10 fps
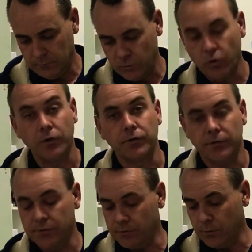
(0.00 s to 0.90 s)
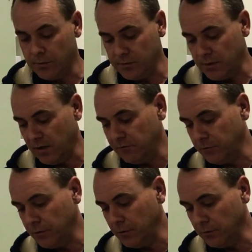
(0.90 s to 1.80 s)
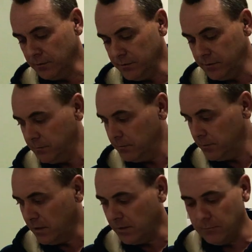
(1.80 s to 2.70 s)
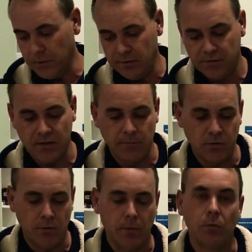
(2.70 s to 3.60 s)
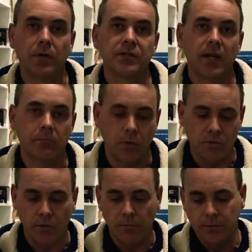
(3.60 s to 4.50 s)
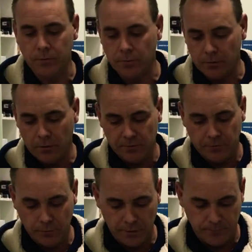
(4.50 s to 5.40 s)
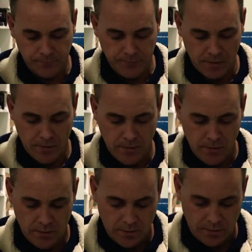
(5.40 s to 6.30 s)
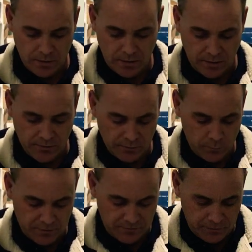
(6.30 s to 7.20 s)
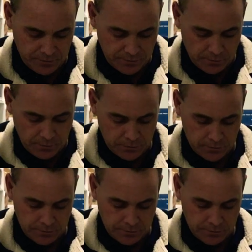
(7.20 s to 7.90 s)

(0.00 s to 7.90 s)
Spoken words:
Try and do this as quick as I can for you guys, but at the same time I want to take my time and do it right for you. Okay, so one float switch.